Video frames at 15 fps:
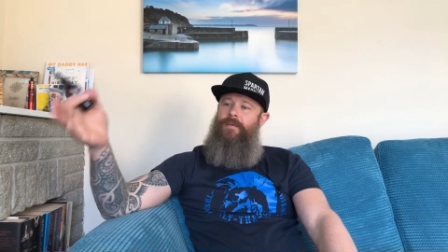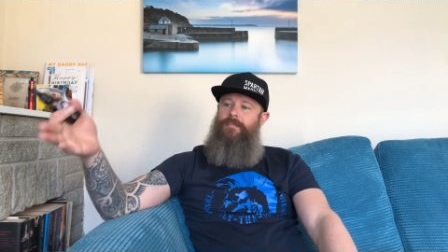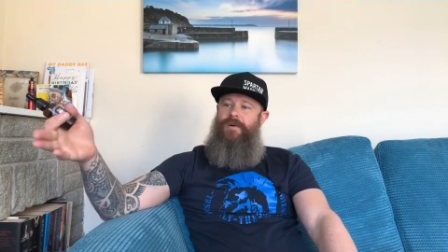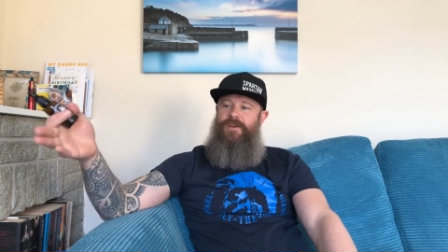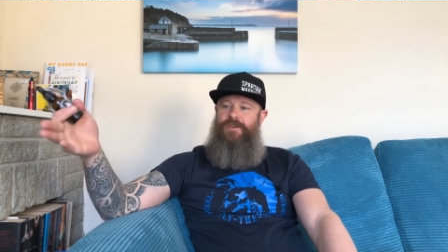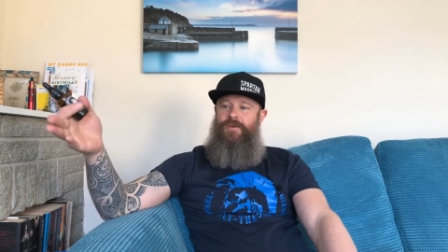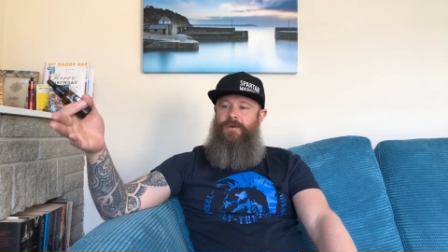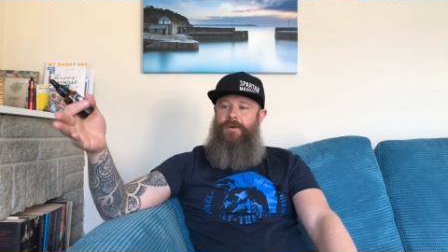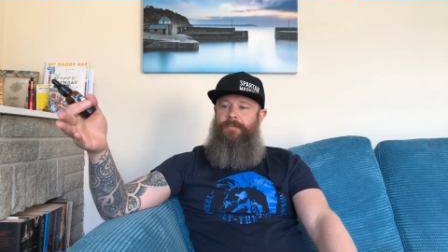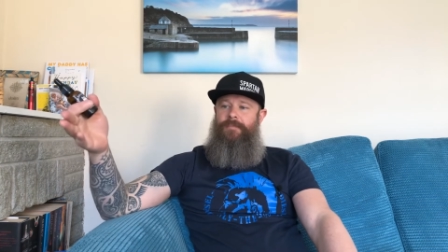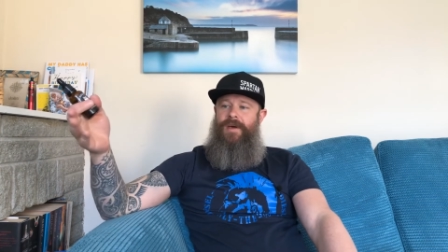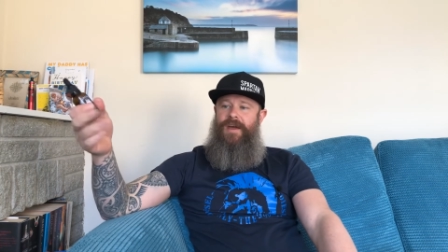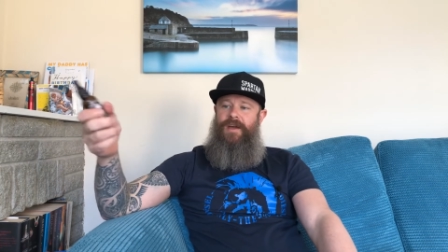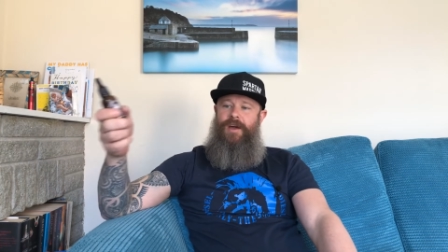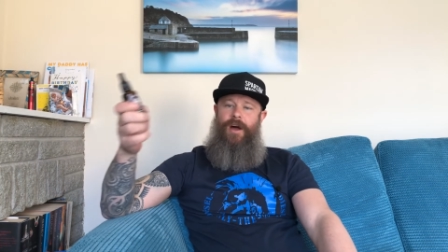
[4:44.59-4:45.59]
but you can
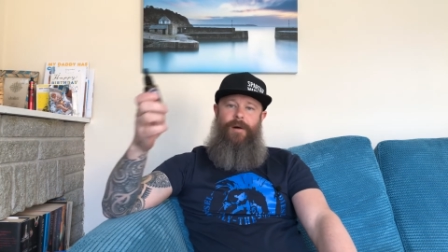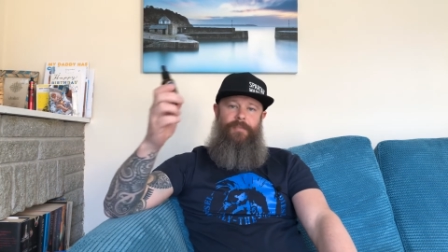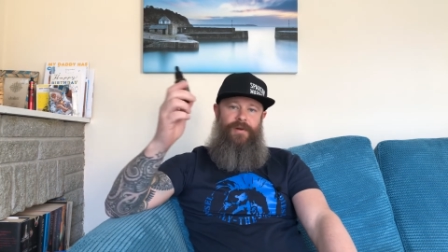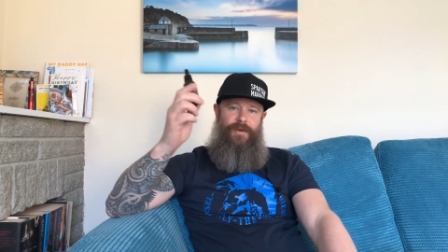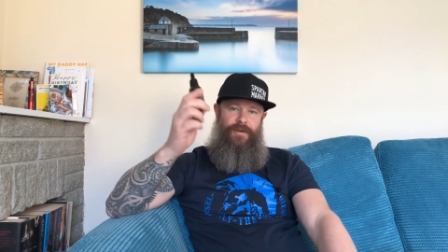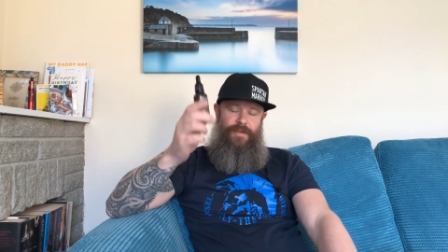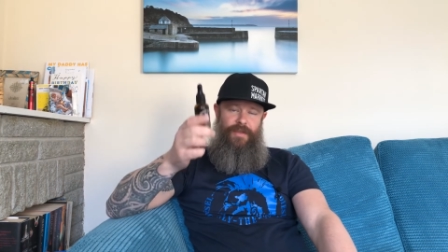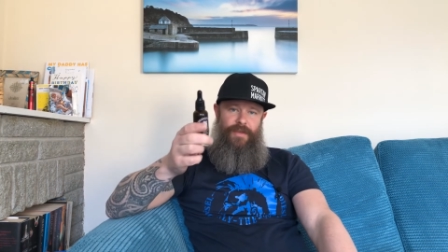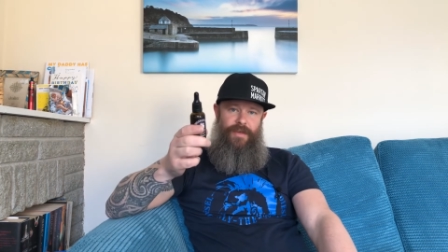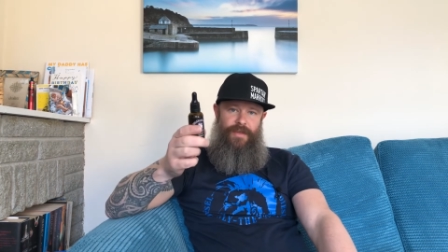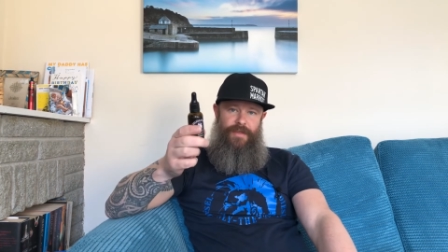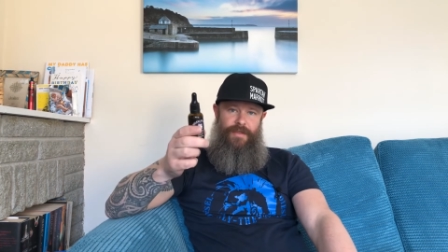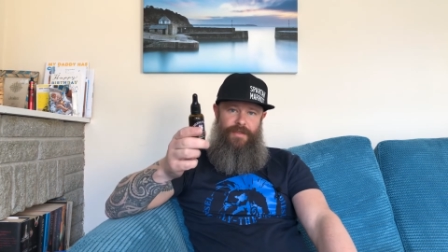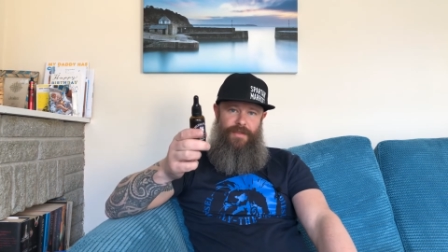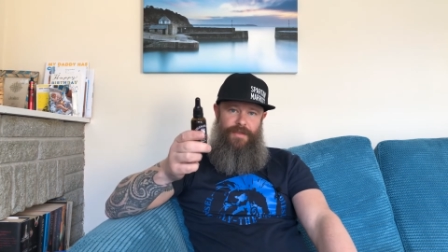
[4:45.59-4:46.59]
pick up
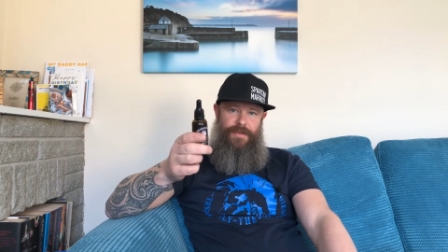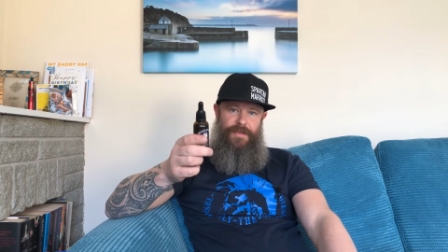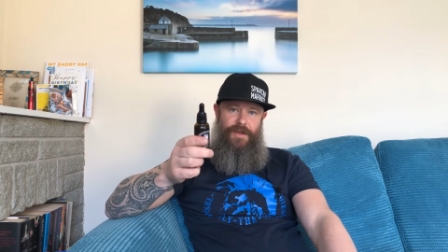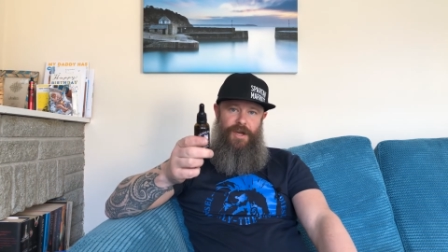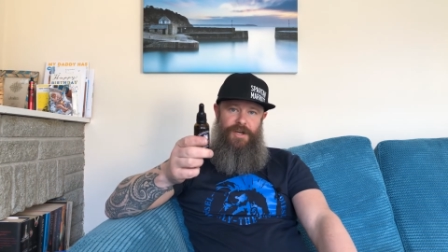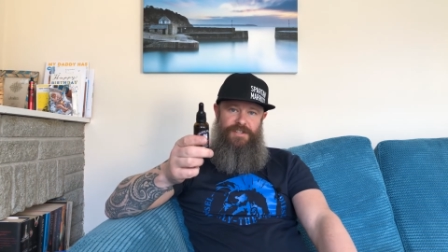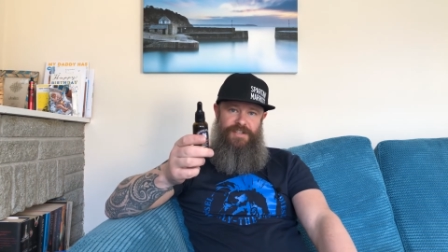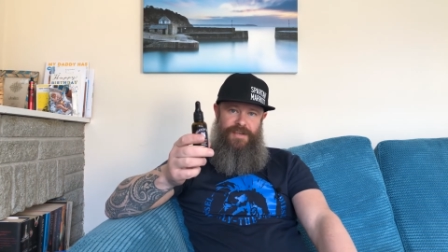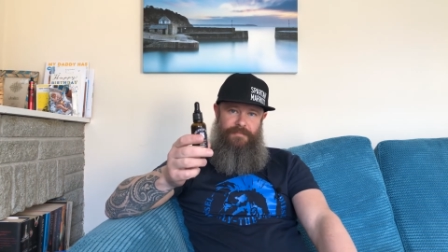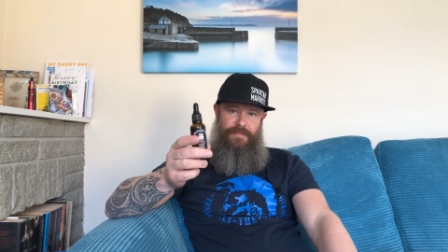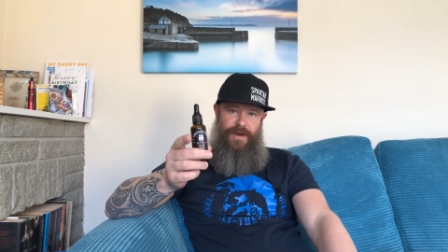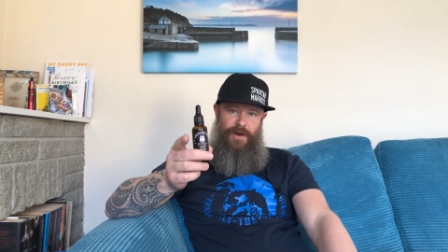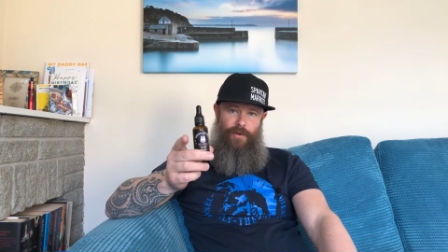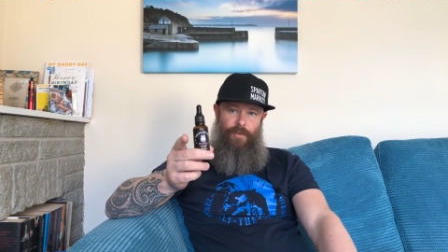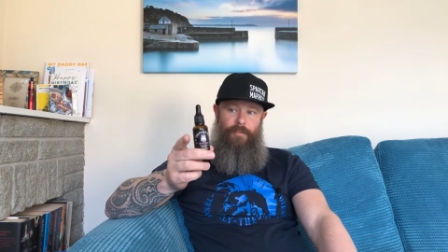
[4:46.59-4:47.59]
the
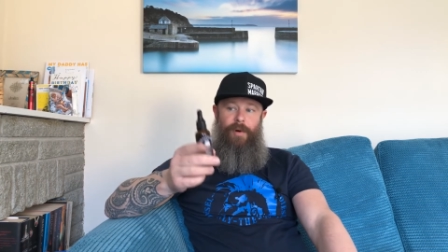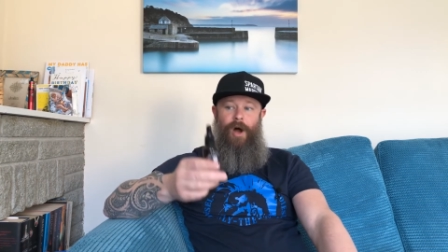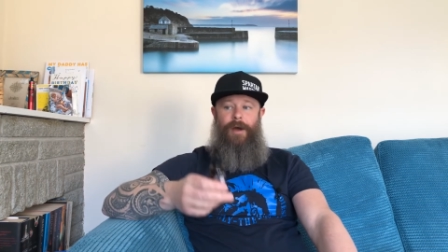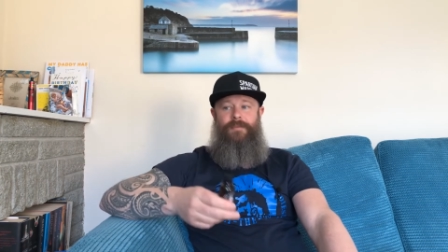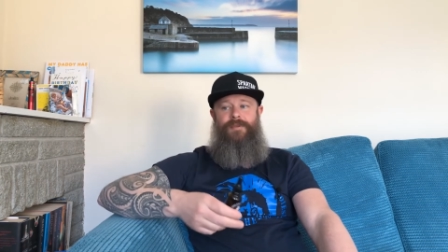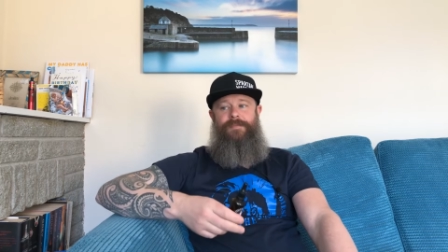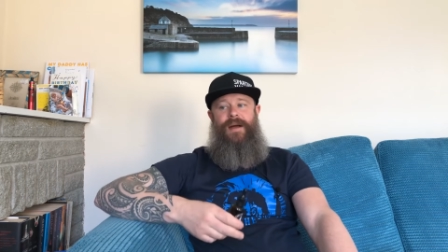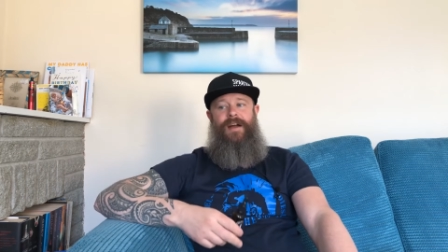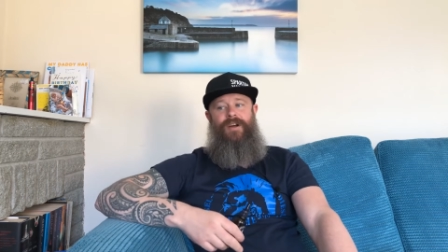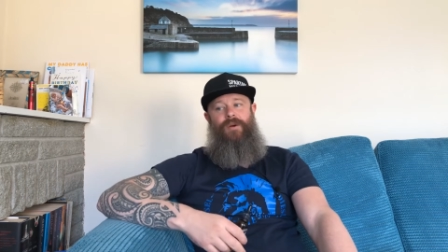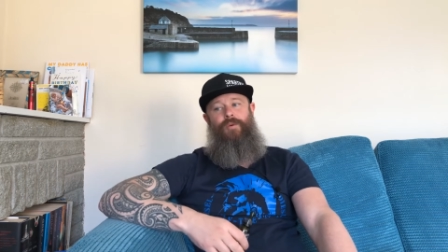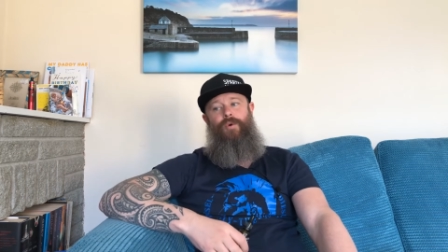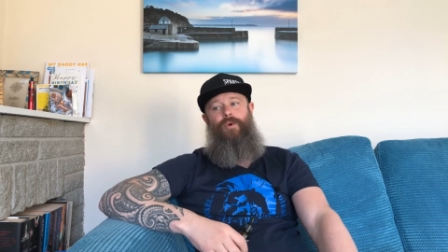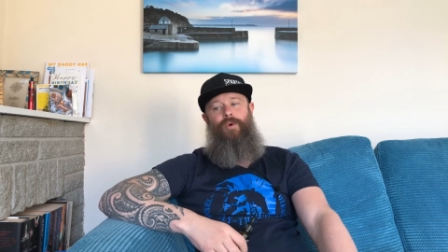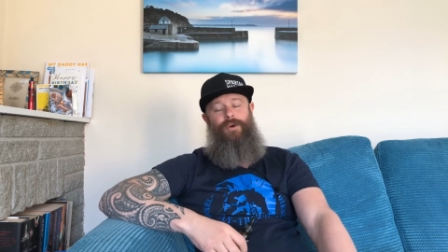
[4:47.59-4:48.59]
30ml pipe
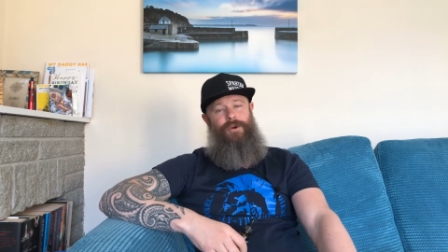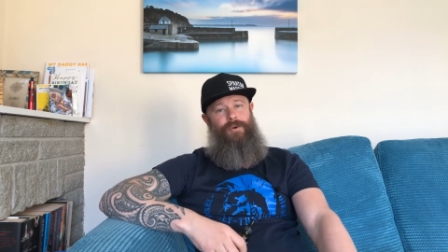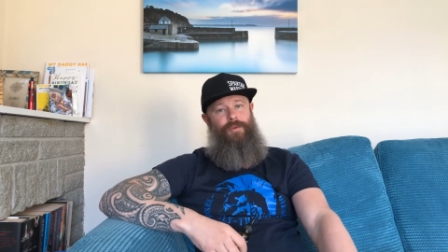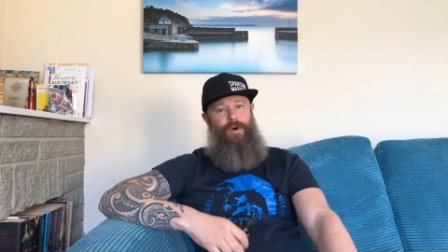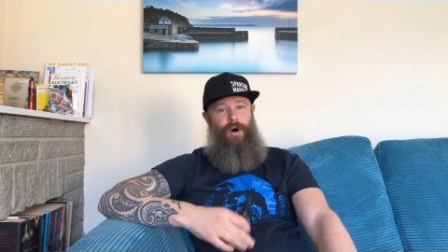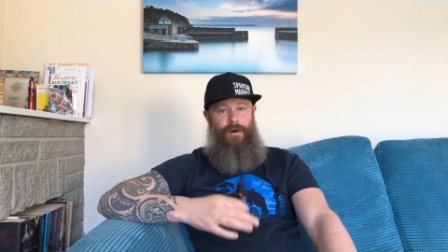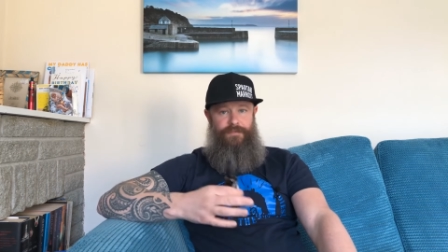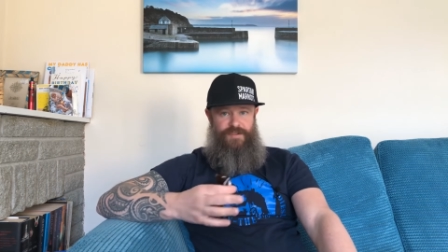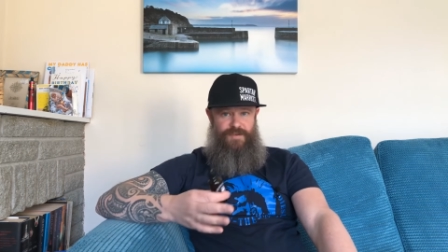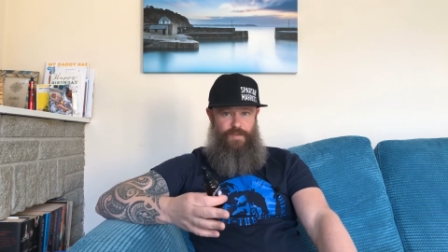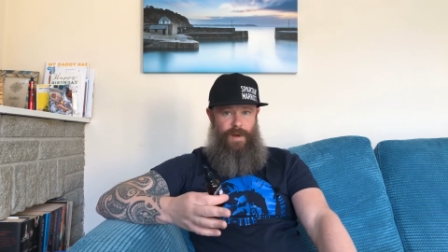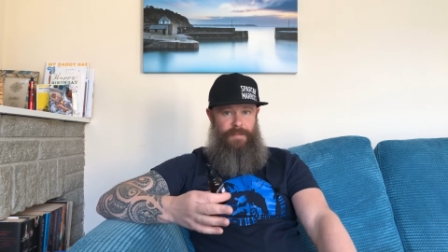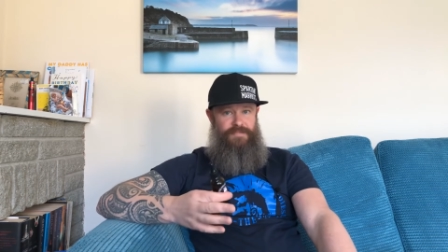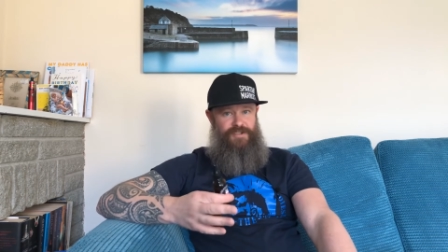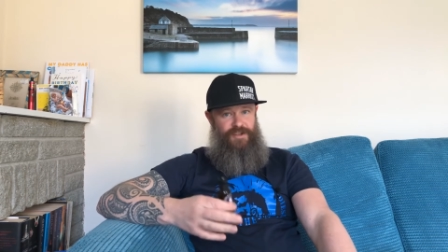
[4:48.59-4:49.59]
tobacco oil off his
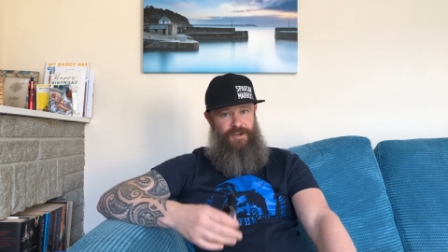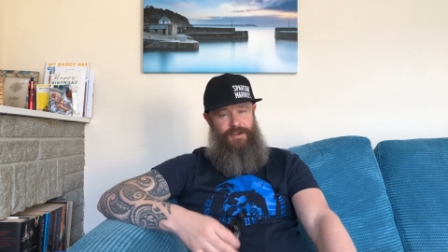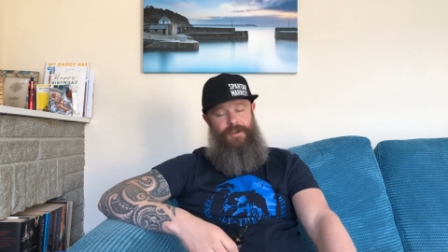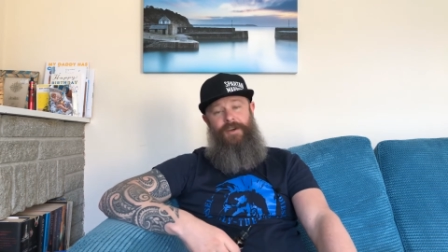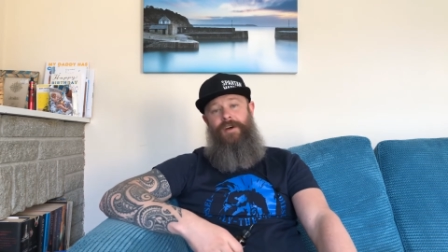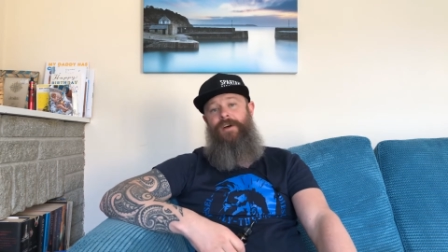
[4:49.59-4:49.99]
website